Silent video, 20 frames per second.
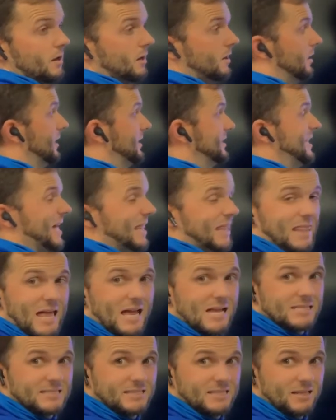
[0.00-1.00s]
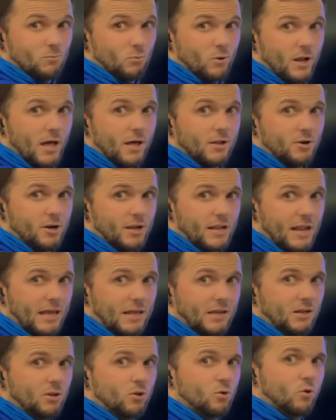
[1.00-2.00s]
Is that less than
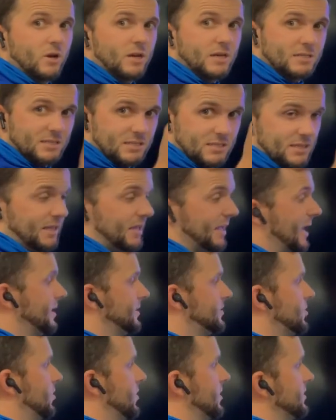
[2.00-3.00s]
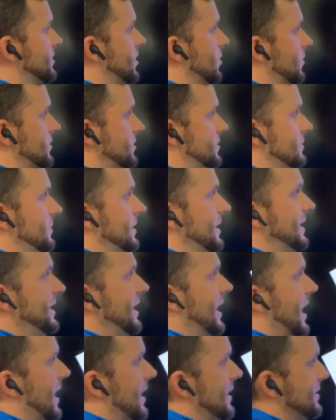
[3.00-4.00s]
180 degrees? The answer is going to be
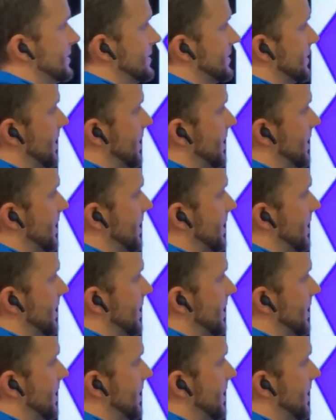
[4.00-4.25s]
yes.